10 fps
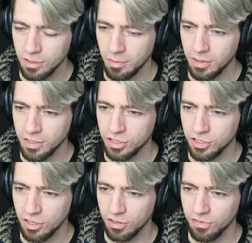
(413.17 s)
Come on, this
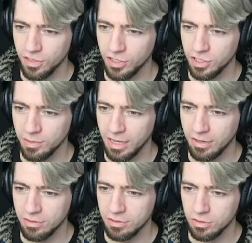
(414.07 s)
has got to finish them
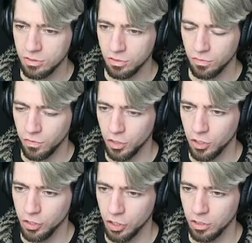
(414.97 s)
now.
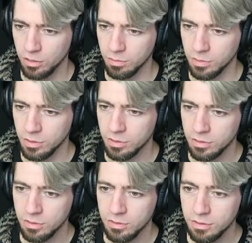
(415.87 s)
Finish him.
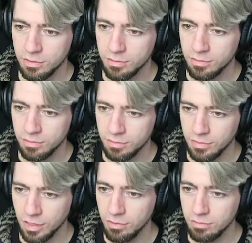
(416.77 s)

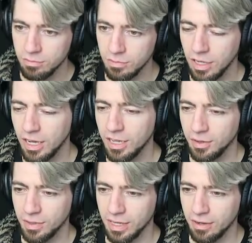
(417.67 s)
No?
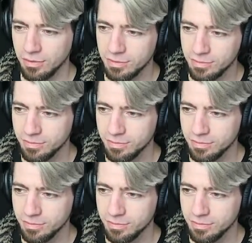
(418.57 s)
There we go.